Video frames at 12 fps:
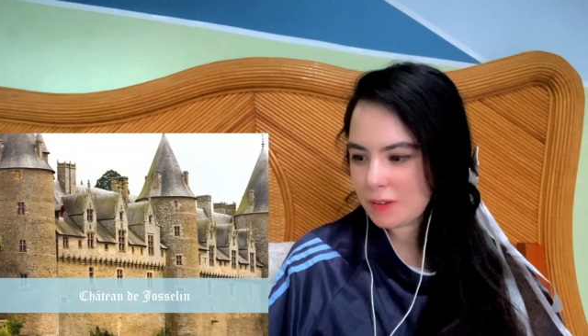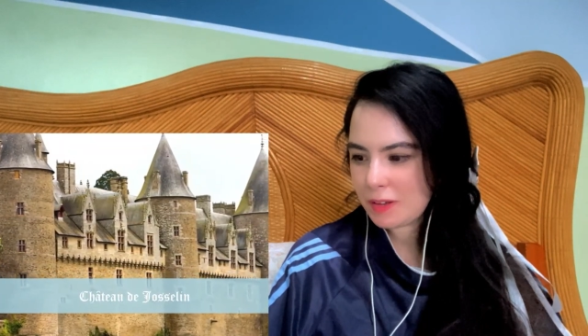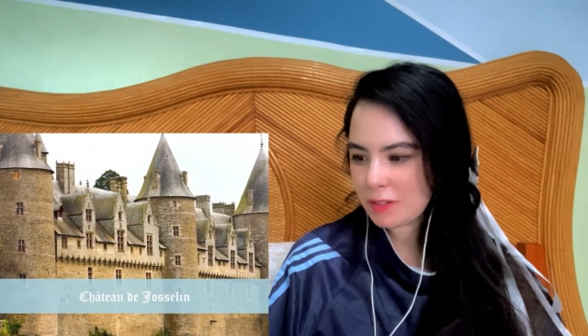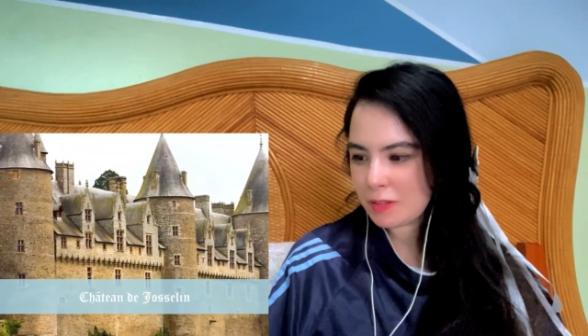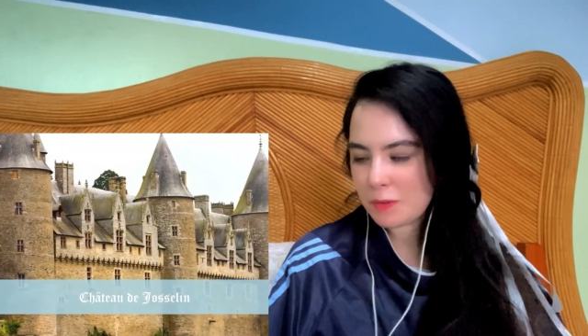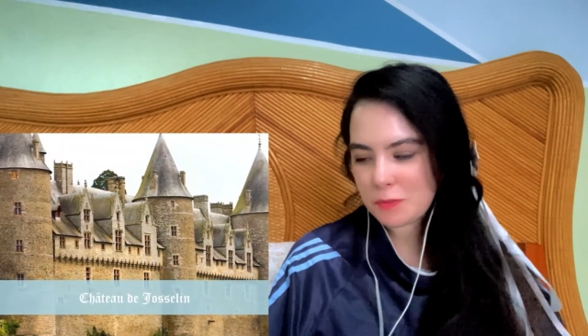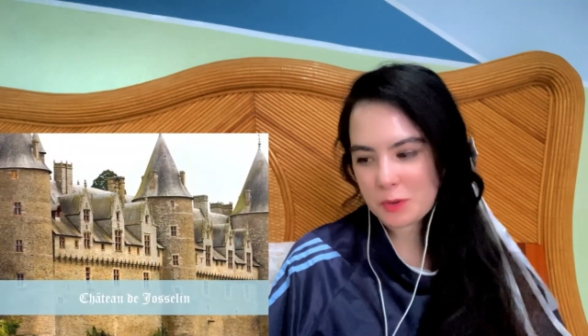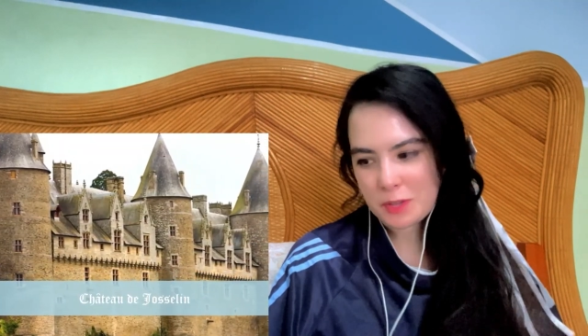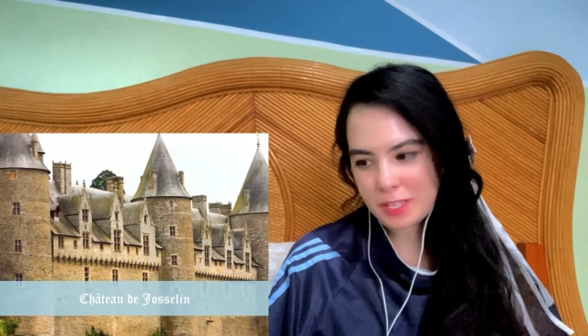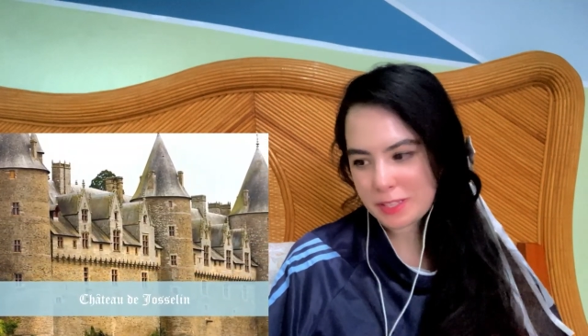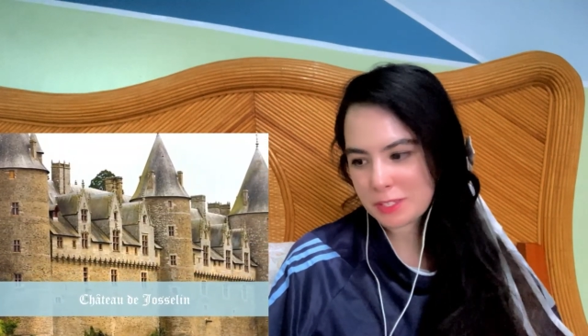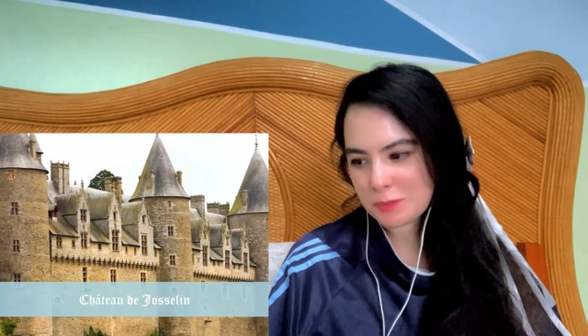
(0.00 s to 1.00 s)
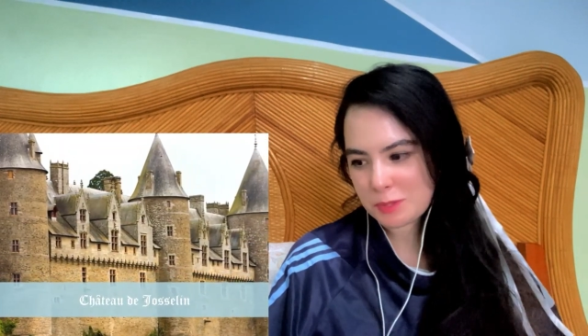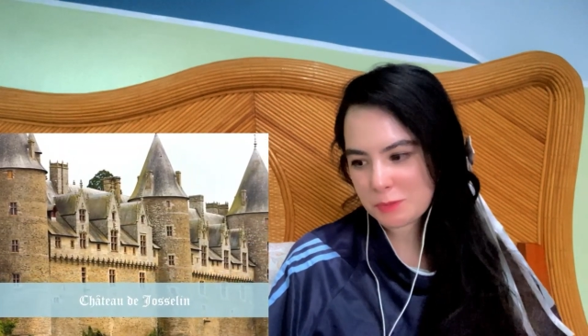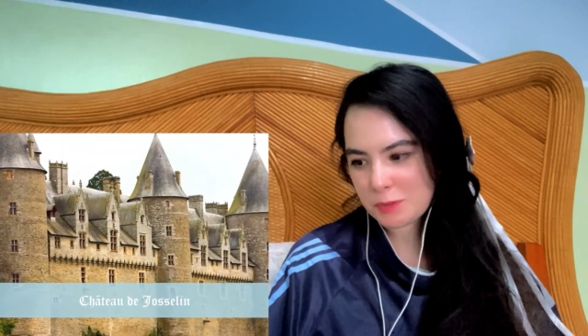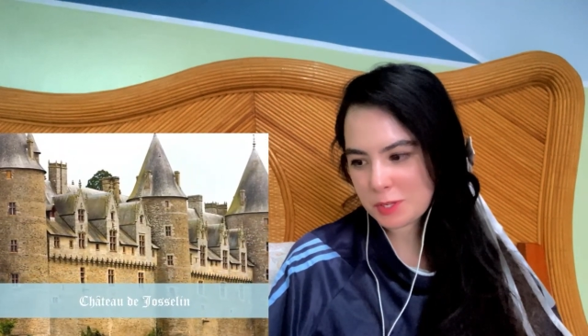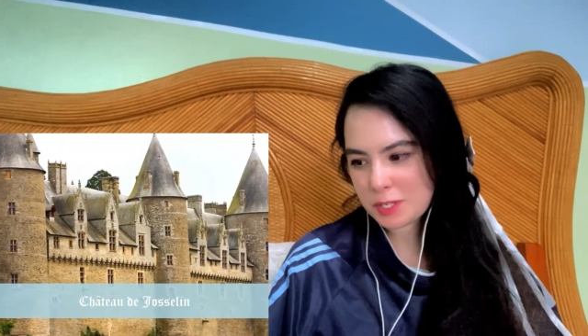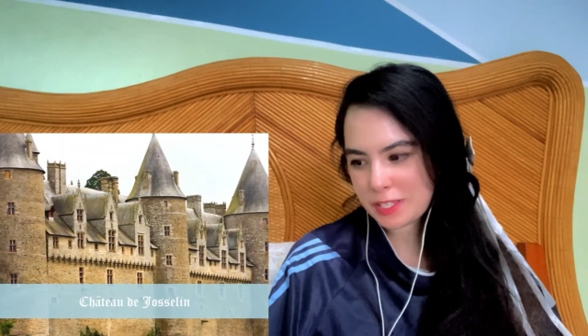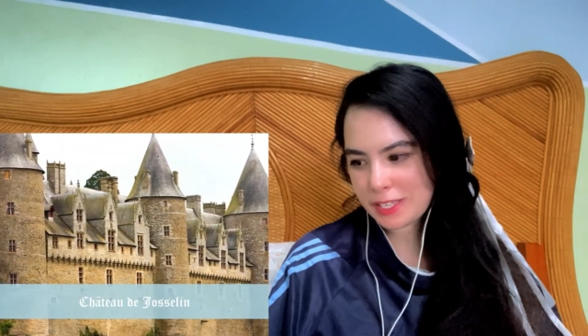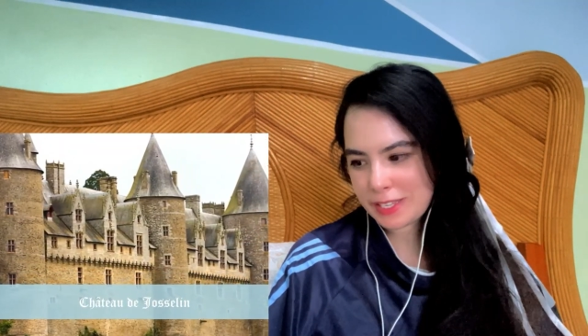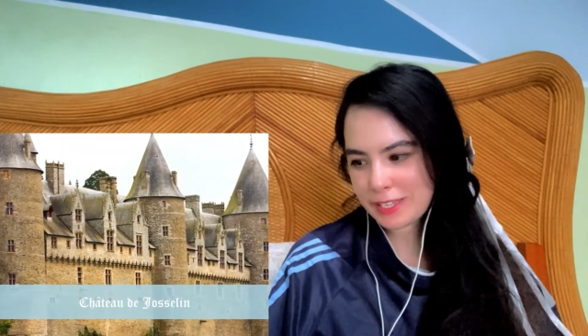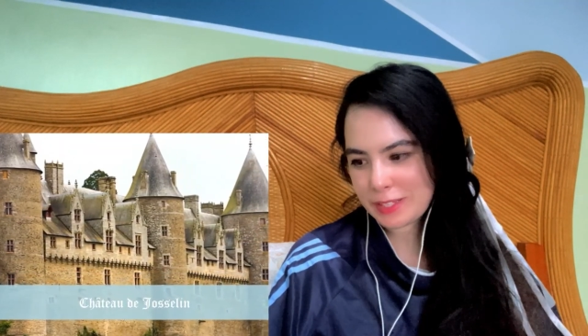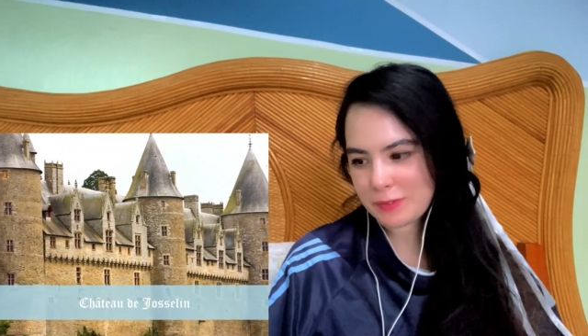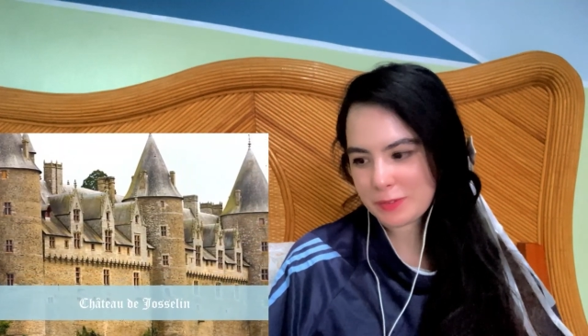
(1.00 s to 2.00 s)
I love, okay, this one's very like,
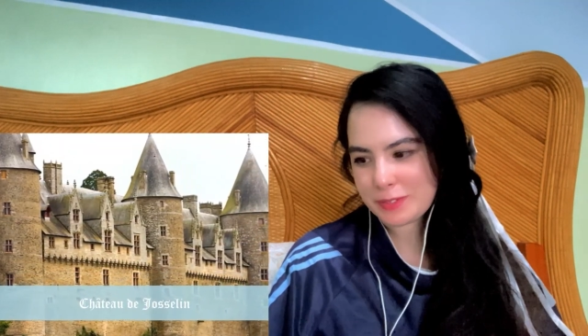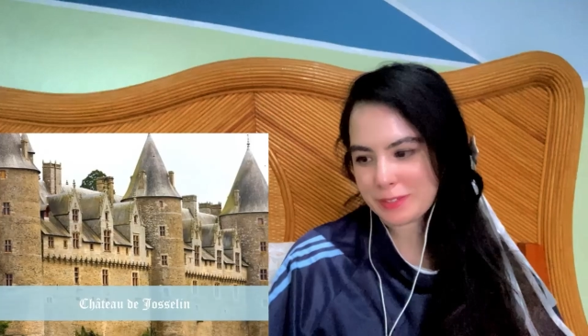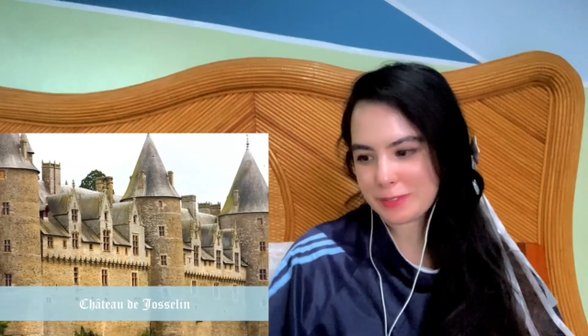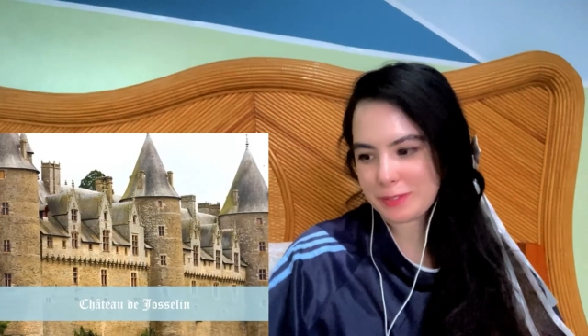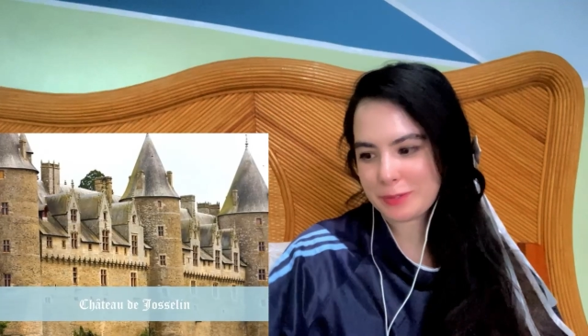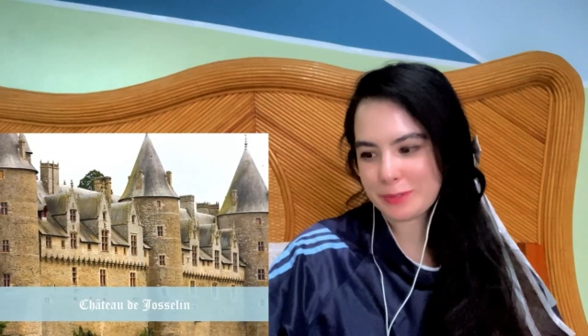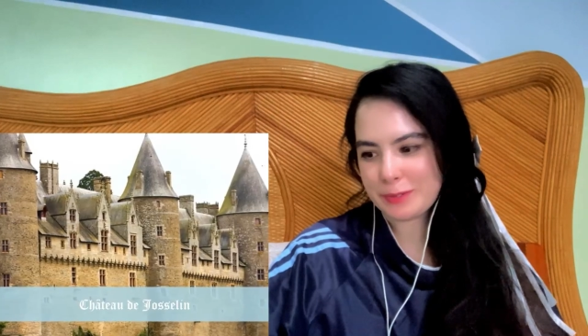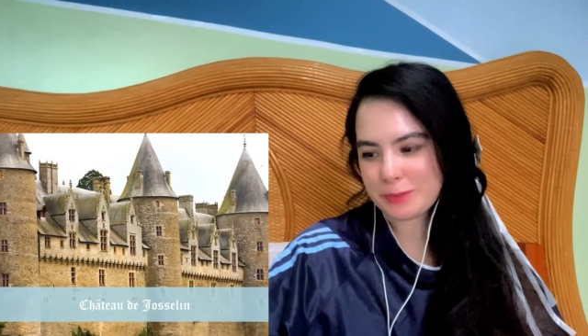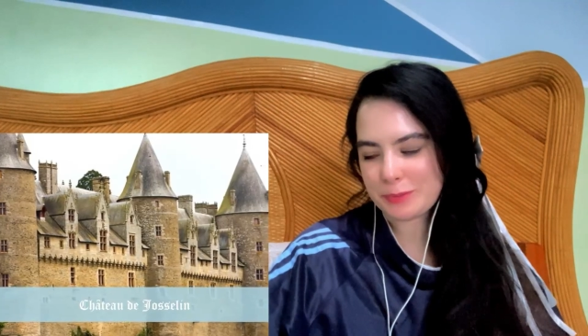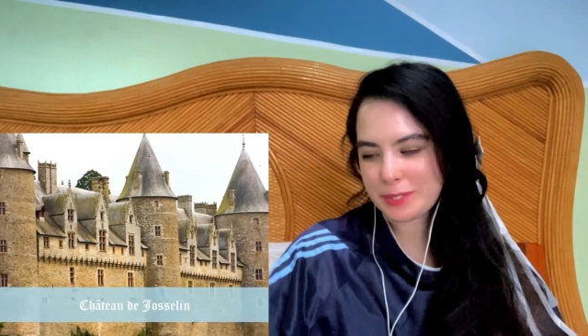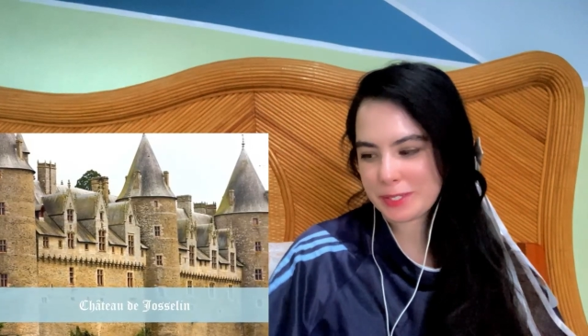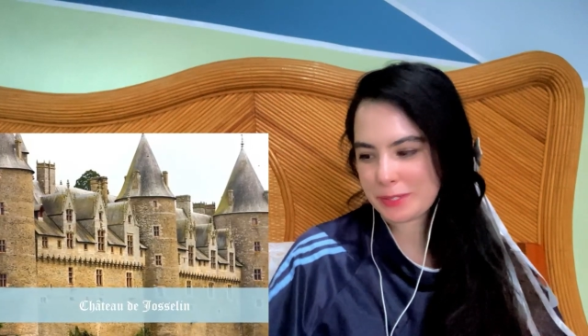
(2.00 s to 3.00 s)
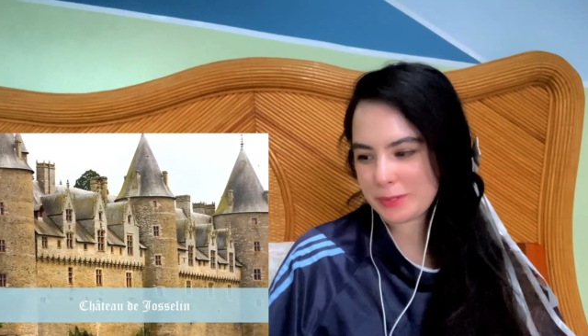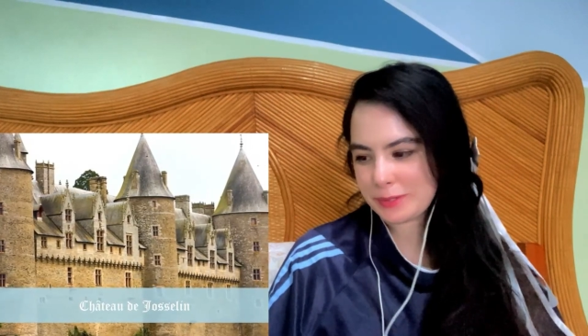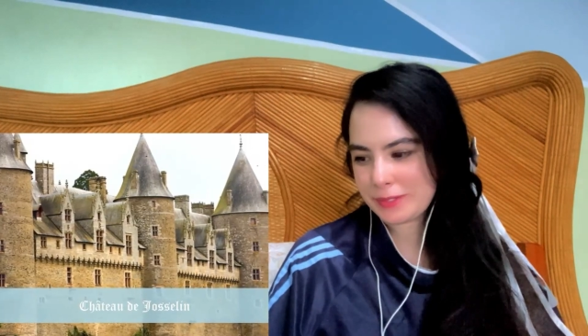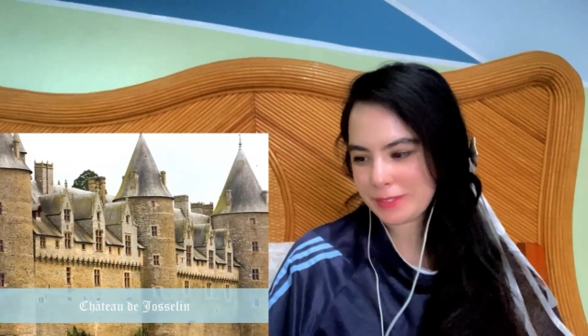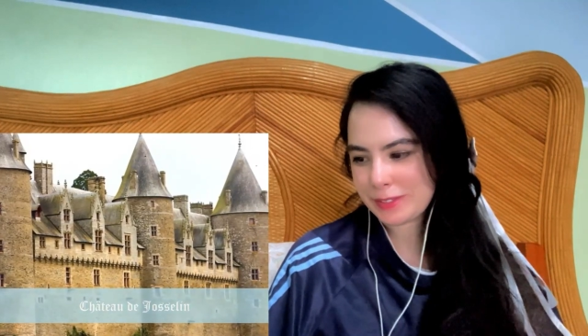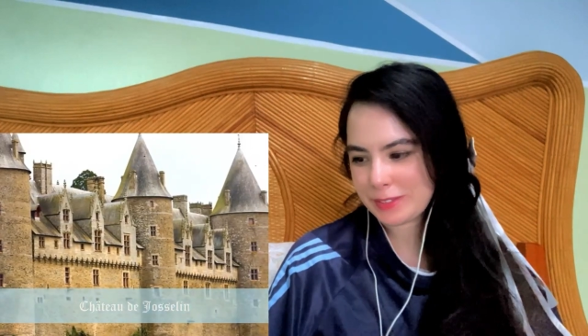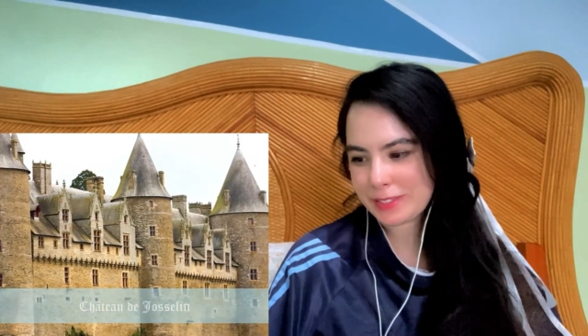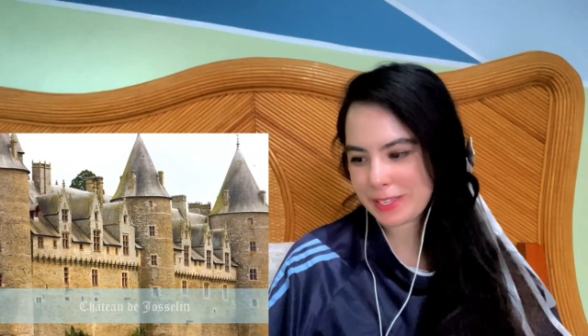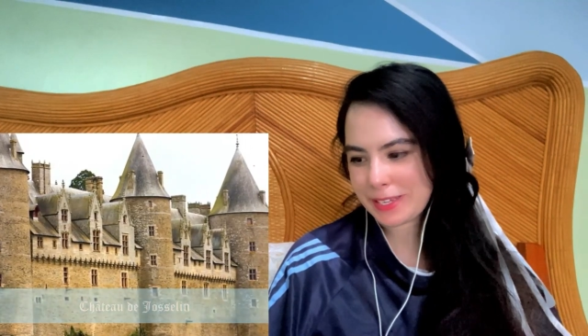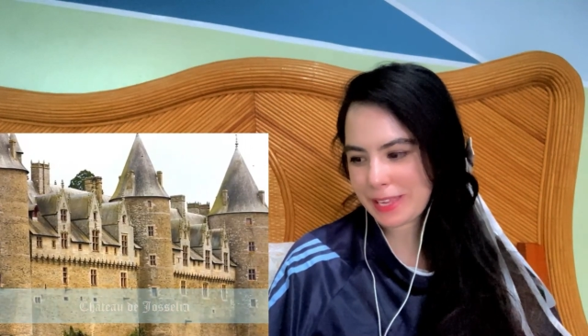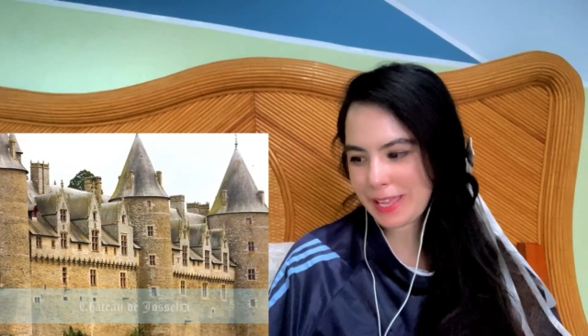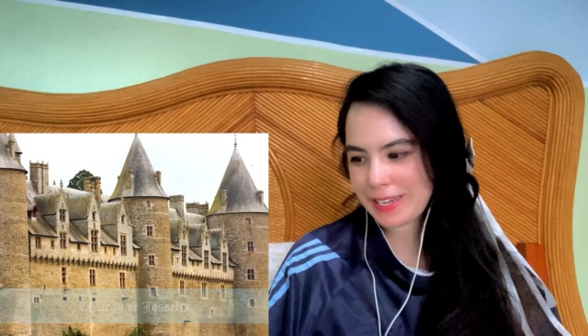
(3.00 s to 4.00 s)
I love those little windows. It looks like
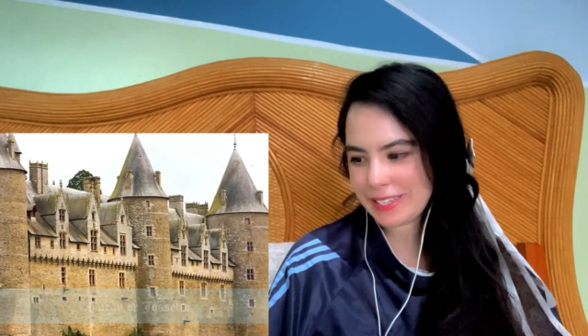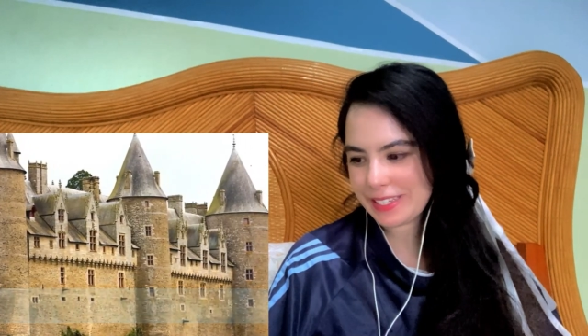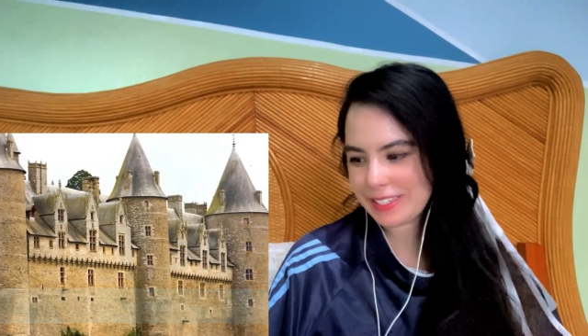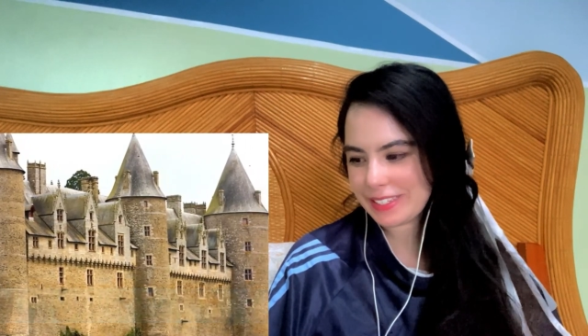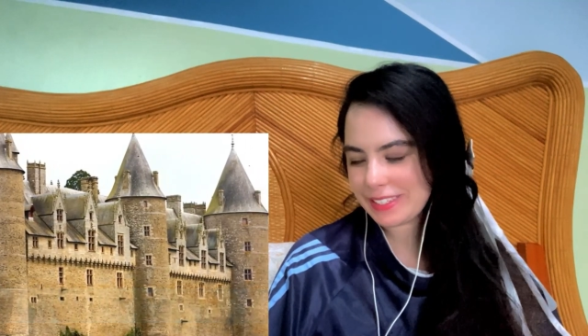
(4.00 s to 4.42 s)
an attic.